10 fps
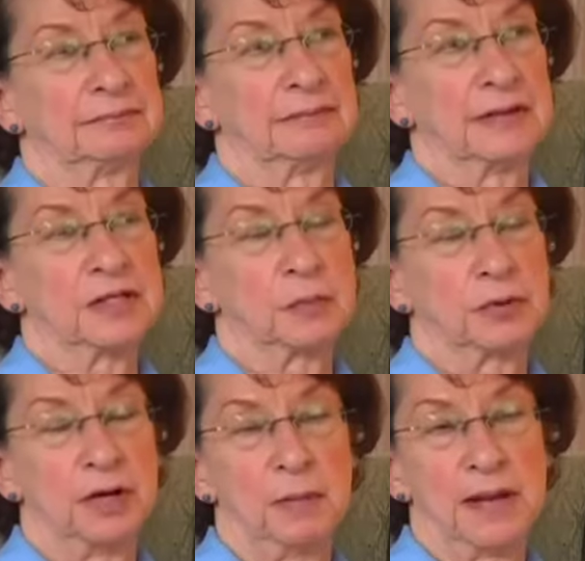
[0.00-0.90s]
It's a
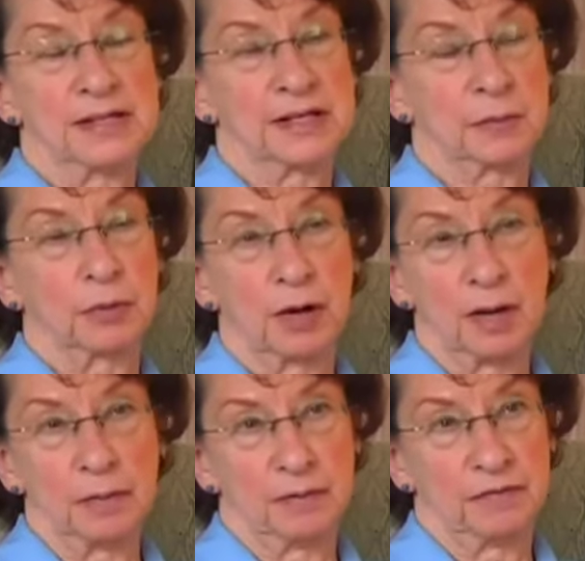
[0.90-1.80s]
pretty basic
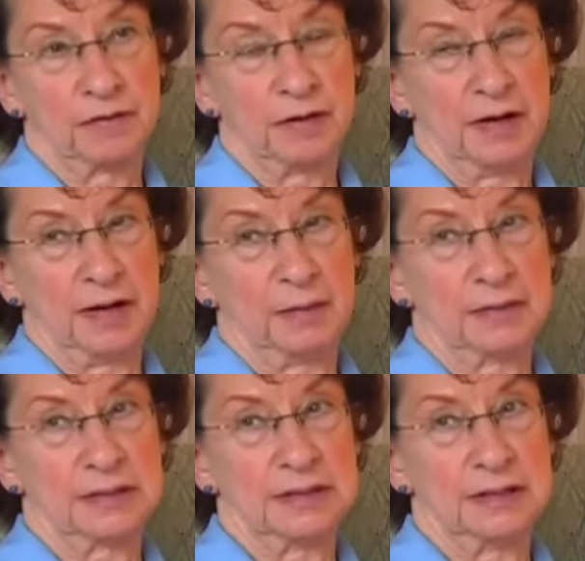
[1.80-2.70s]
problem for
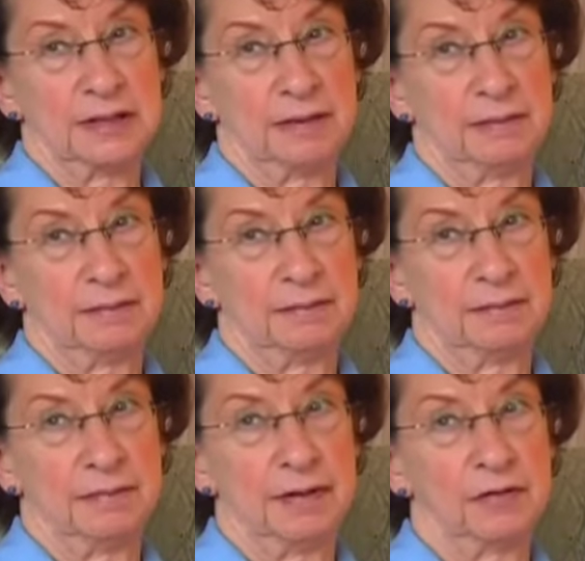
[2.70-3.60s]
Hamilton. Um,
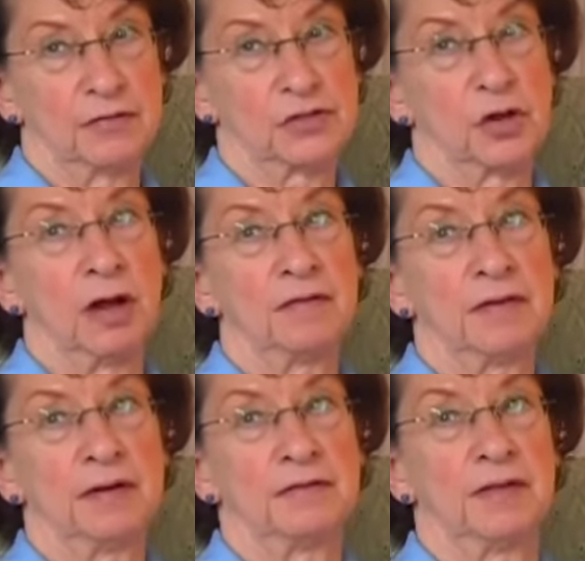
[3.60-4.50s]
they'll solve
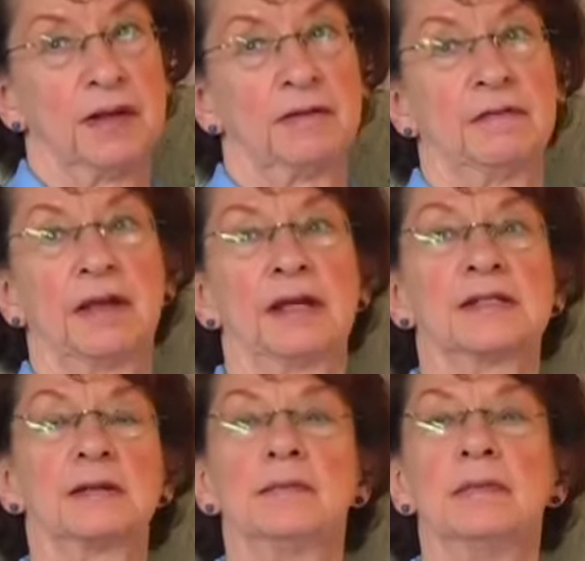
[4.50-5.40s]
it if they ever get
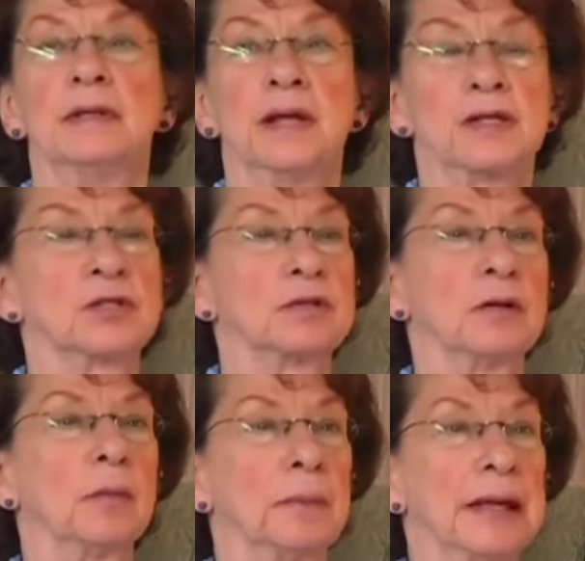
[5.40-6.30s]
some
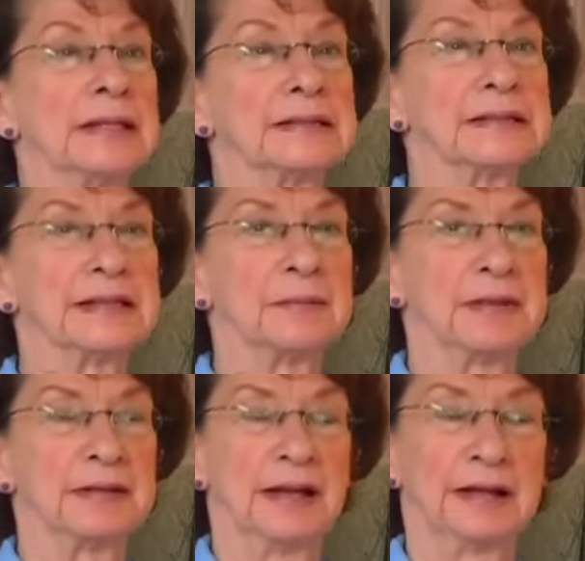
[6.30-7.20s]
industrial base or
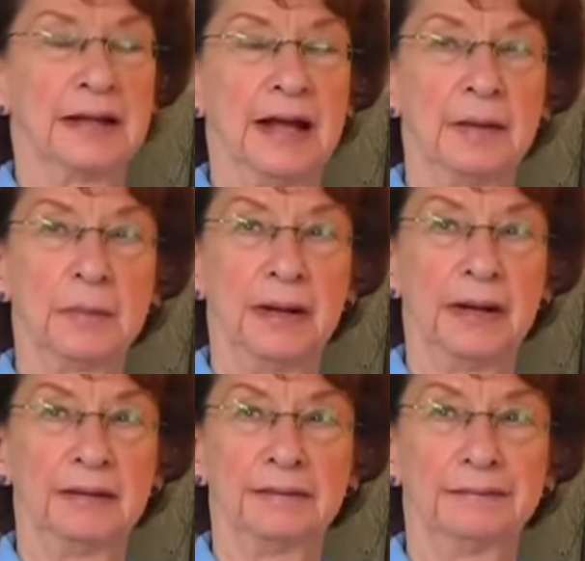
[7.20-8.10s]
something like that,
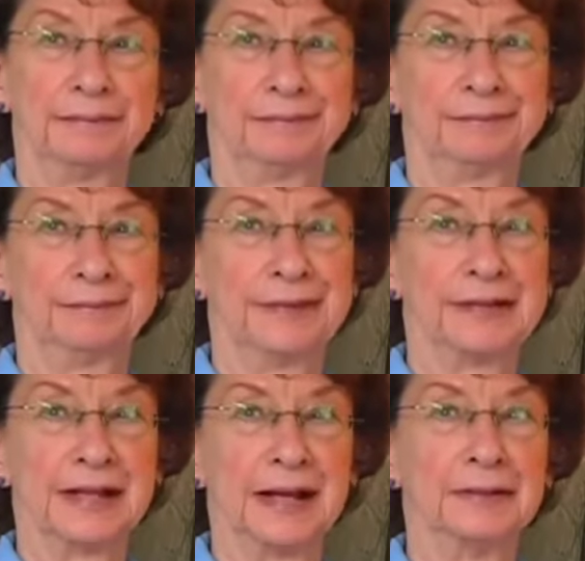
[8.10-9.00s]
but
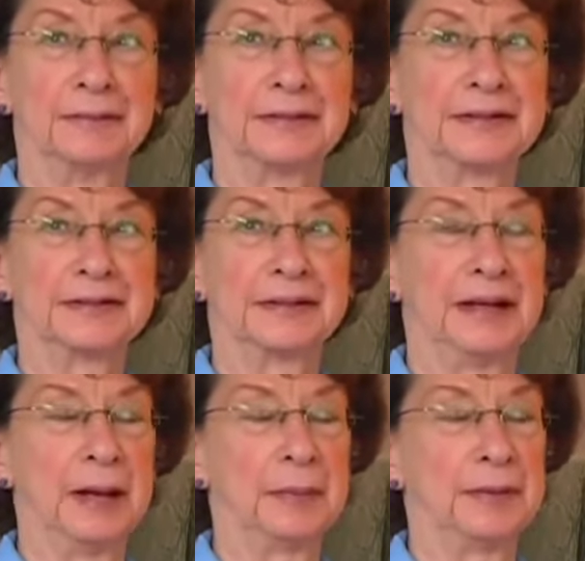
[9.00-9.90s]
I don't think it's
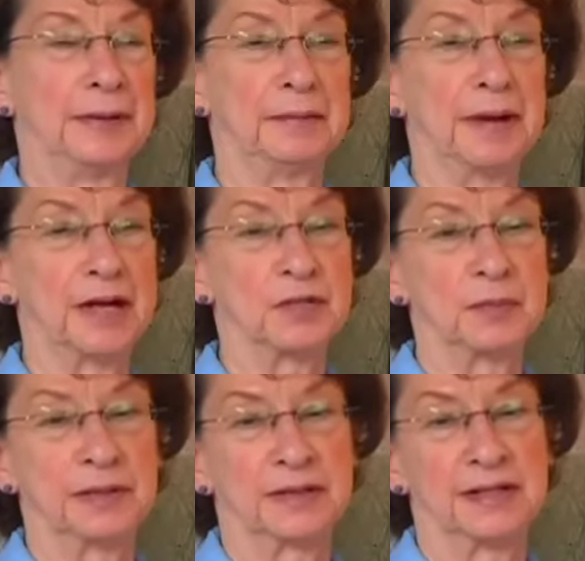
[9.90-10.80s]
going to happen in a rush
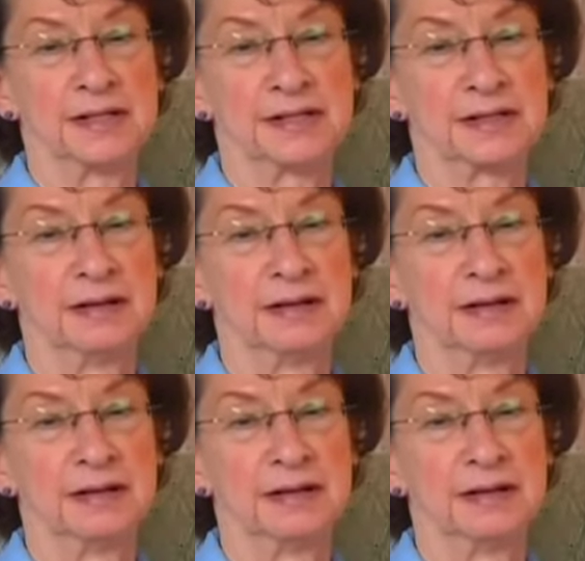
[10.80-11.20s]
because